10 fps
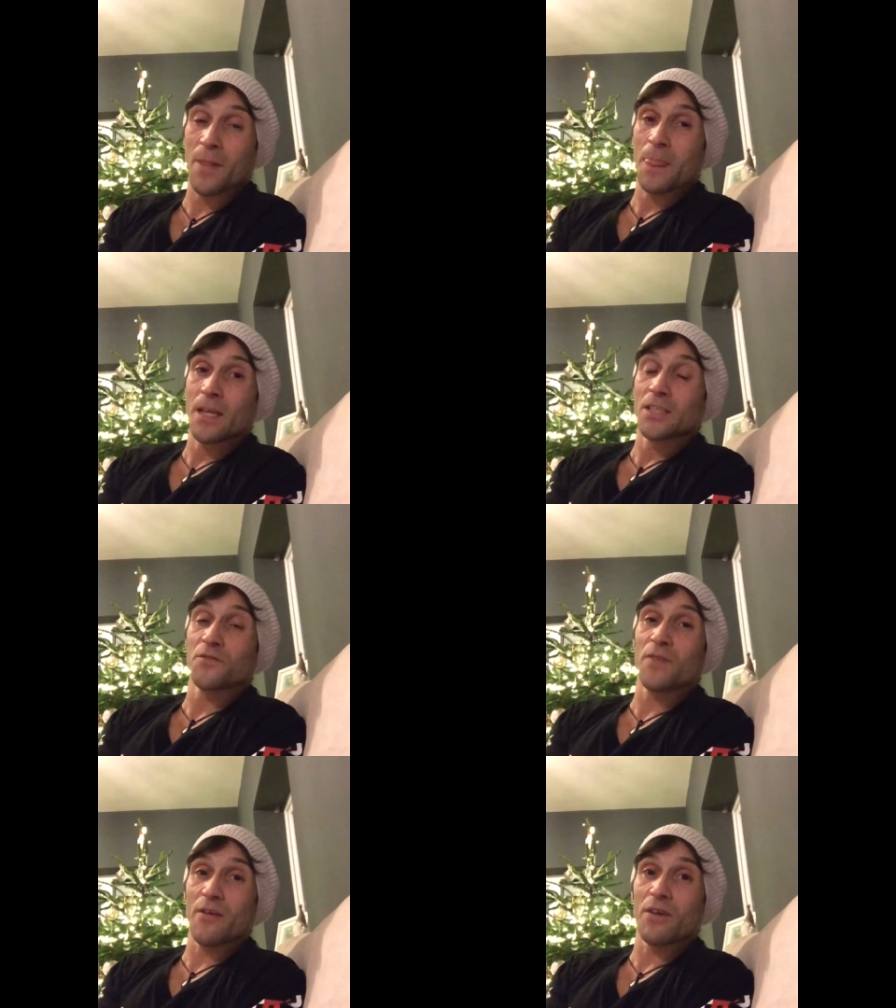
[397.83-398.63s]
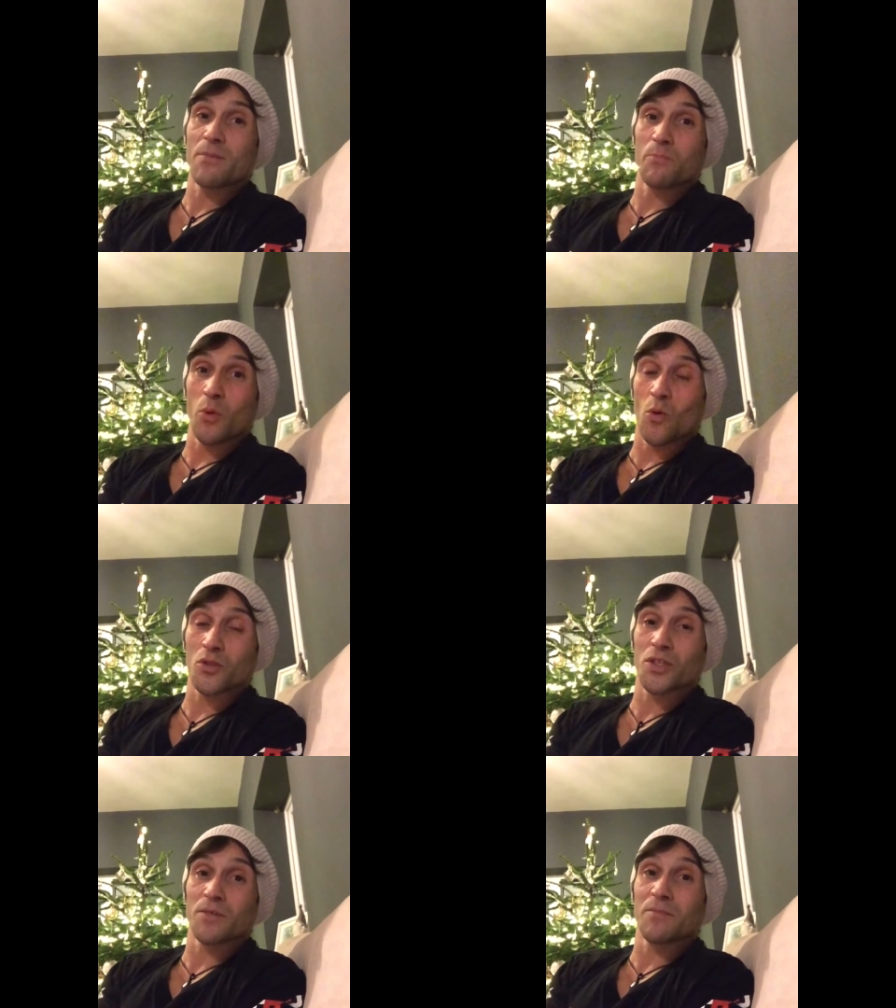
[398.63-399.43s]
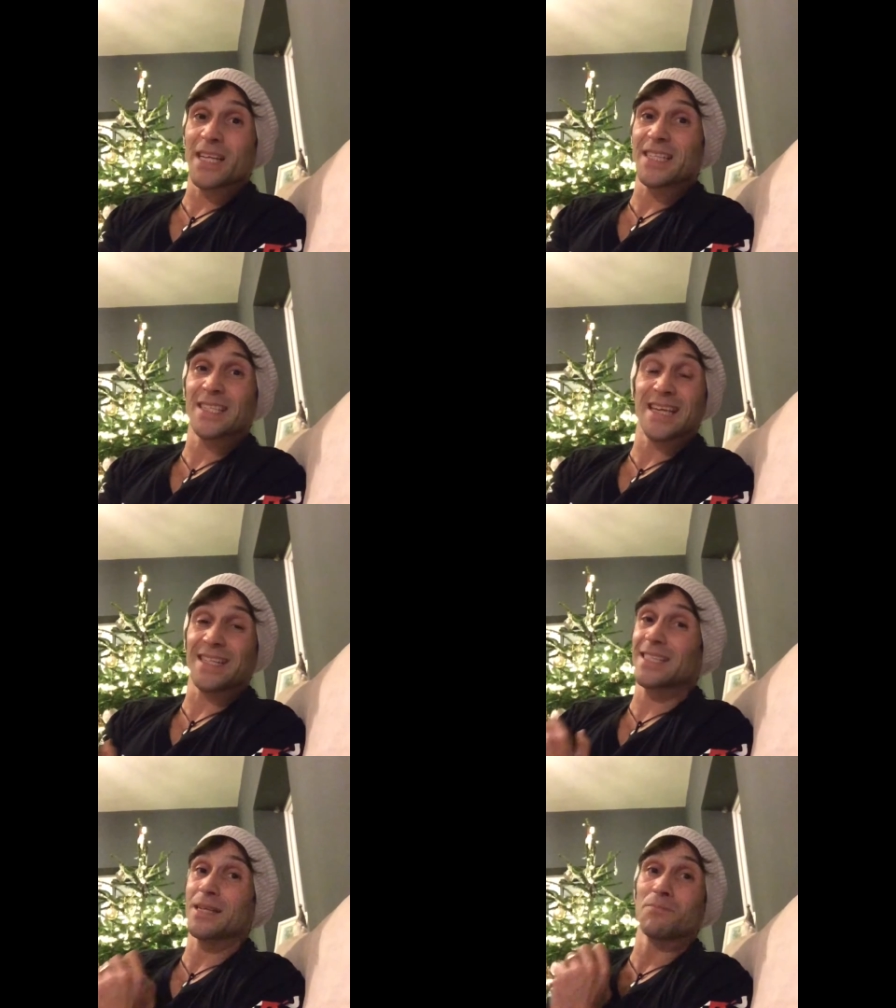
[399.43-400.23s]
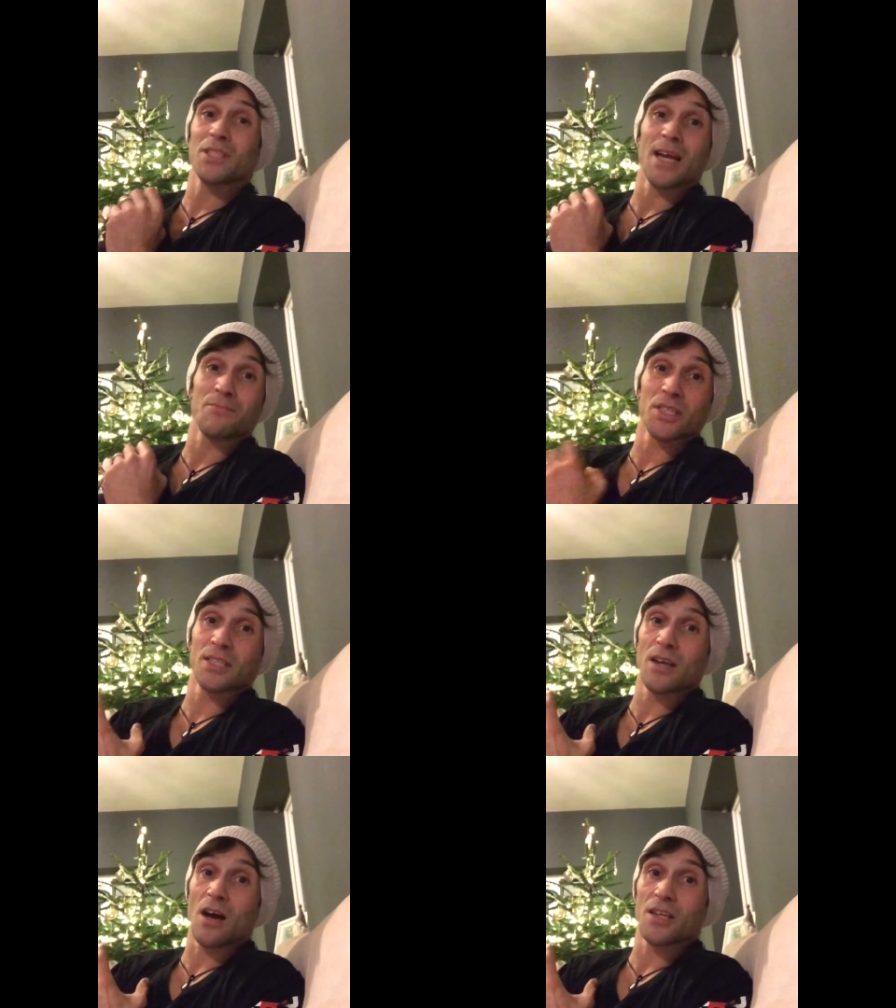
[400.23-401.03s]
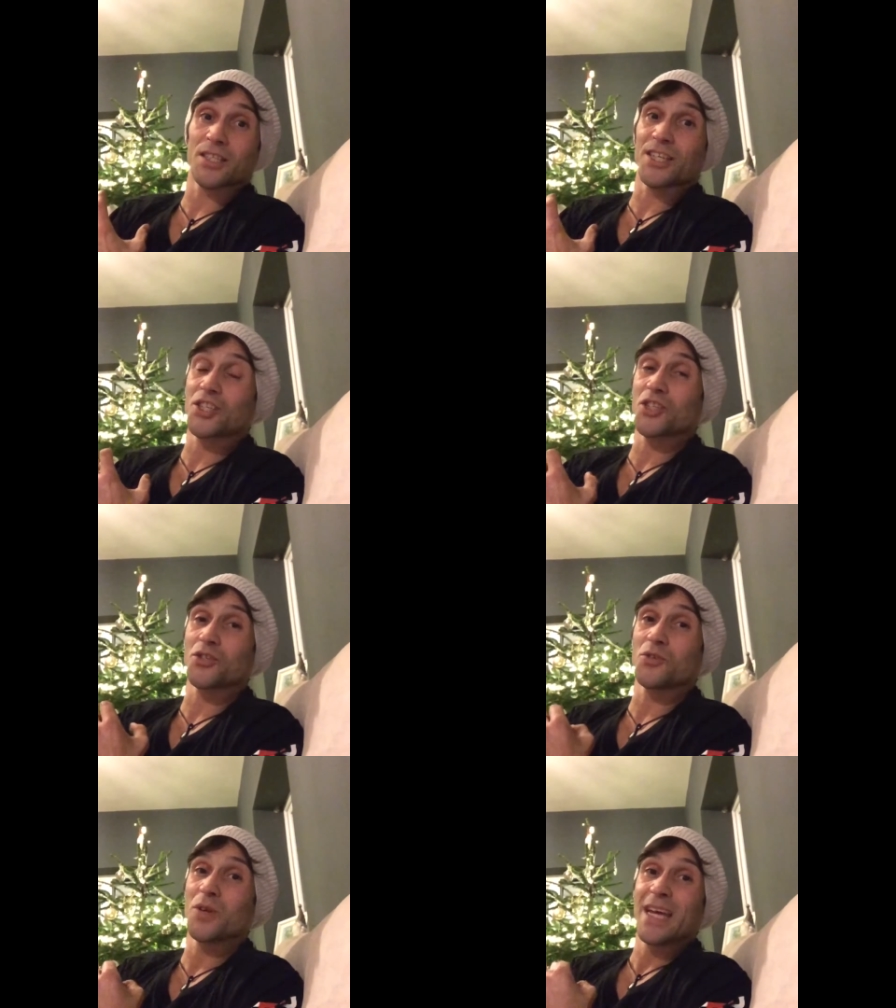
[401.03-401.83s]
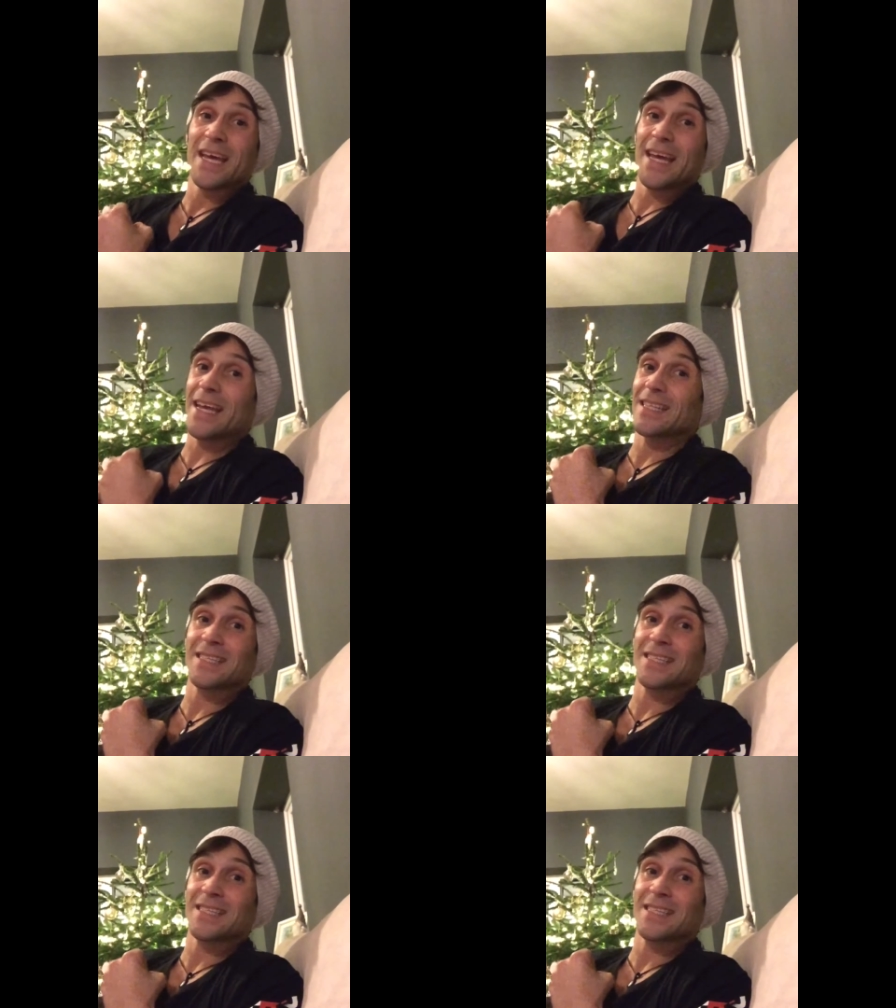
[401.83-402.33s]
It's very important. It's sometimes scar tissue, it's